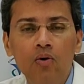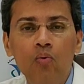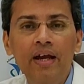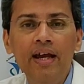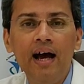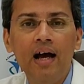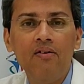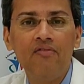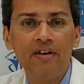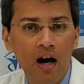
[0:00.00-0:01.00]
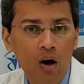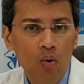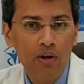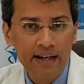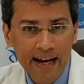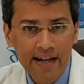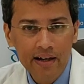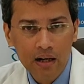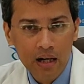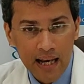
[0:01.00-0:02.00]
we have now
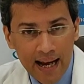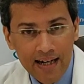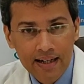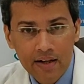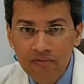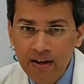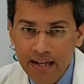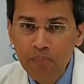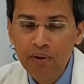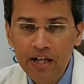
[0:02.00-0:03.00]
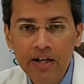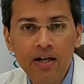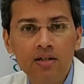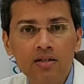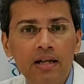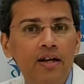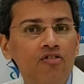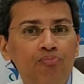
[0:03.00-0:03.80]
data collected very meticulously of